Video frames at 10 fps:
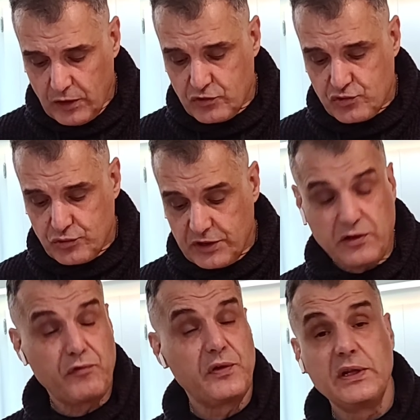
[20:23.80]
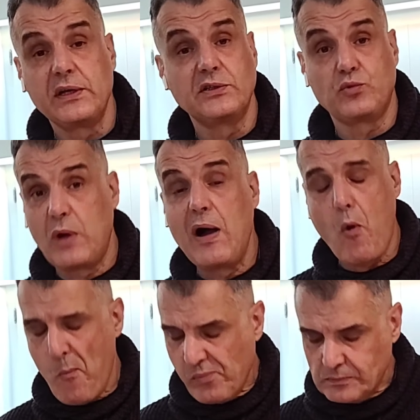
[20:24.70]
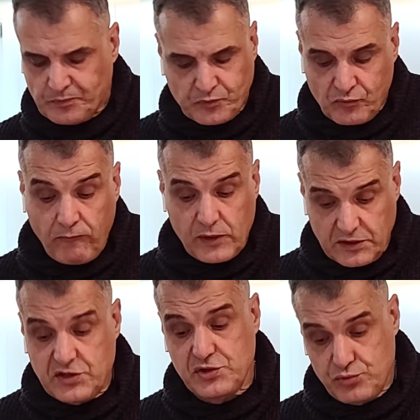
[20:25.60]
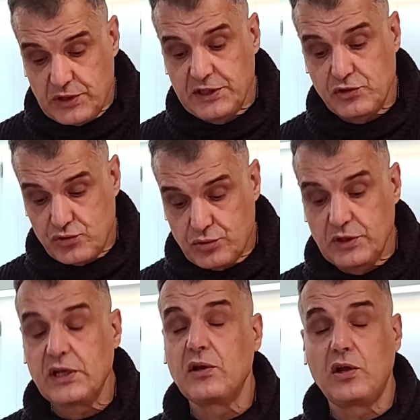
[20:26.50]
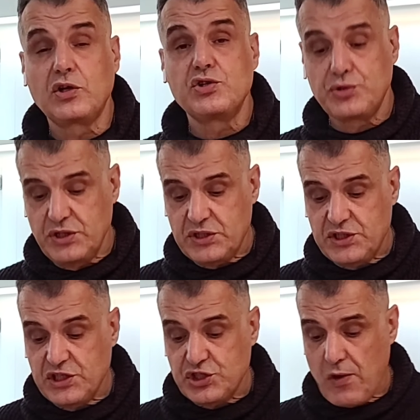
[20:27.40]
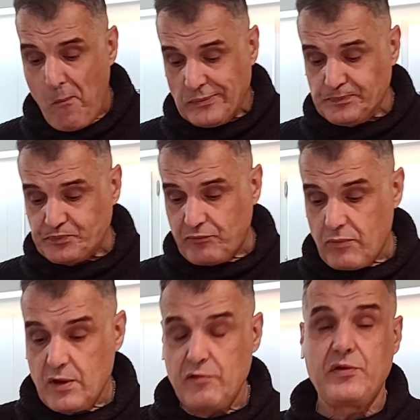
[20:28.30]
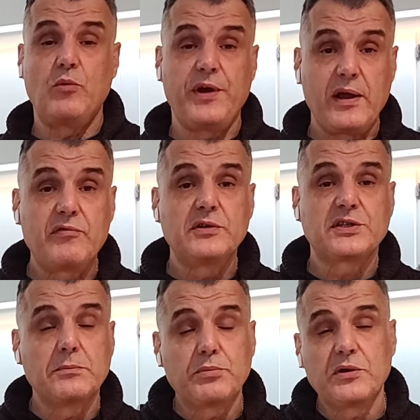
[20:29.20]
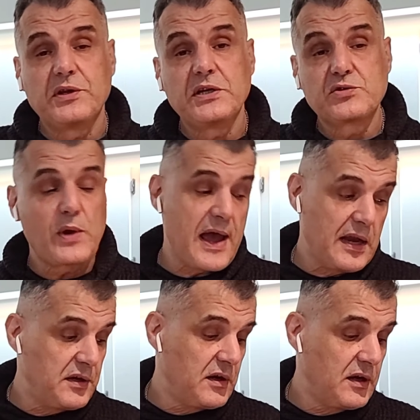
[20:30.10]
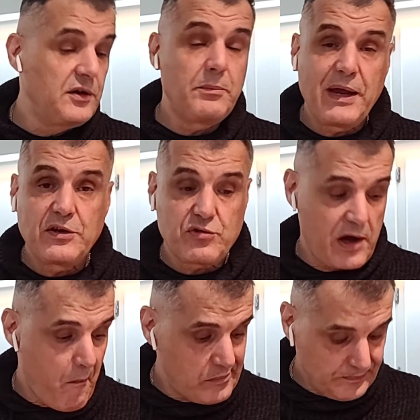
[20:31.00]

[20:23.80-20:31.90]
The filling is wow. This is really, truly a luxurious dish from whatever simple things we had in the pantry.